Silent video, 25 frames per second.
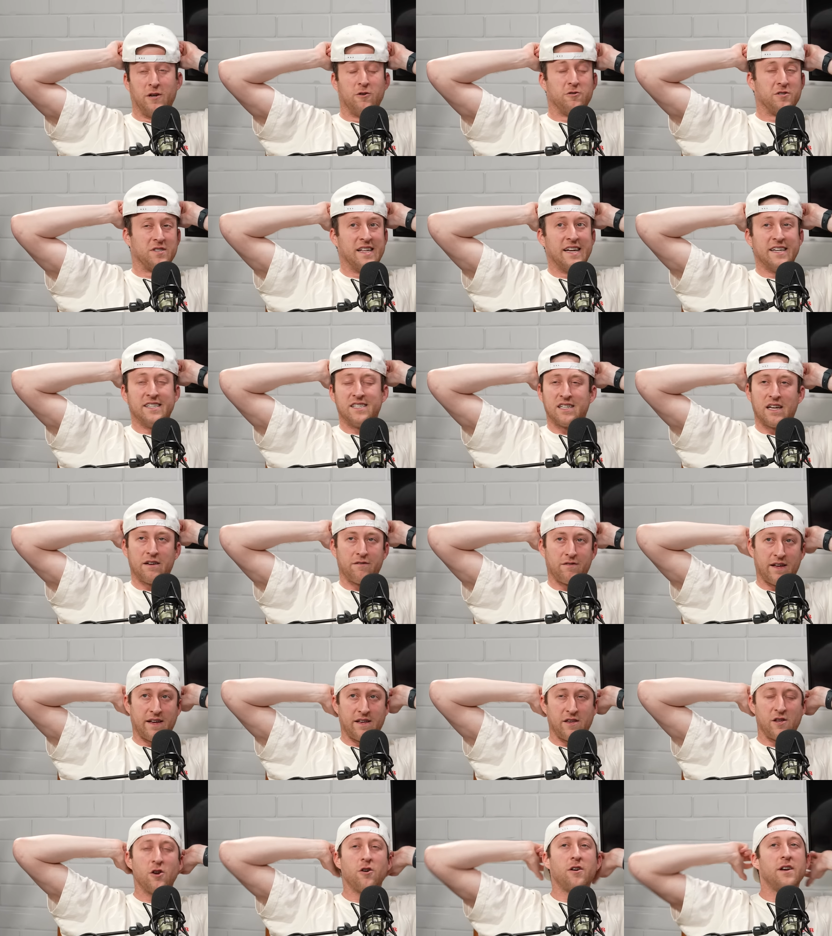It was nice to have
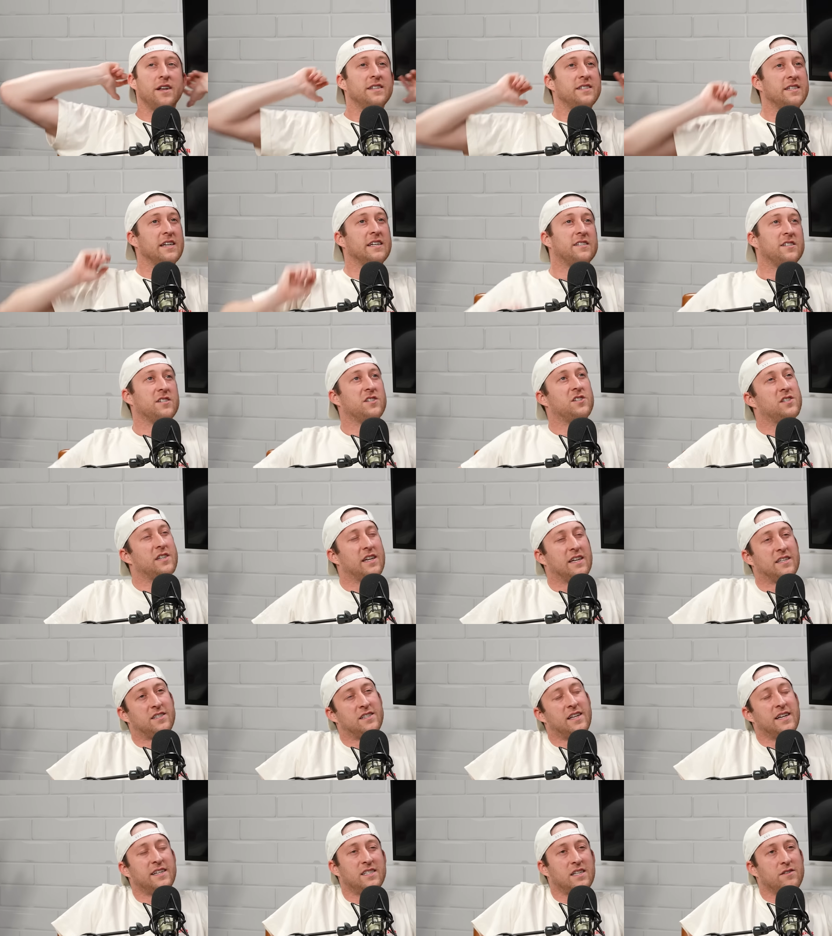like you know what it is. It's a
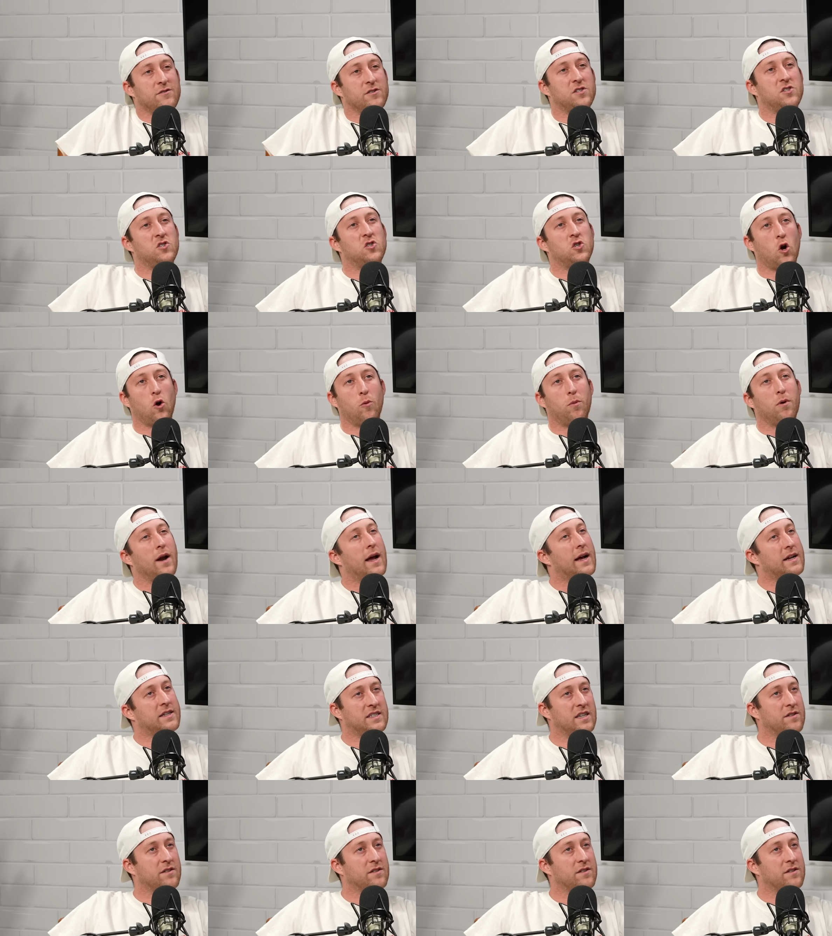it's nice to have a sober activity.